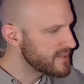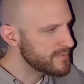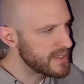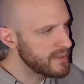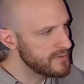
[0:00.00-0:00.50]
just
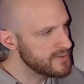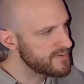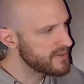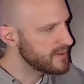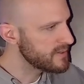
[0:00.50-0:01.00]
be clues
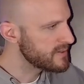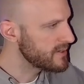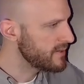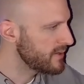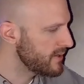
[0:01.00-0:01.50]
for things.
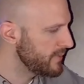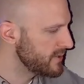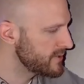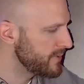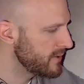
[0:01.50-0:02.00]
I think they might
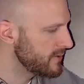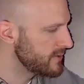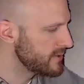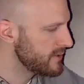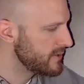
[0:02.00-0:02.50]
just be clues.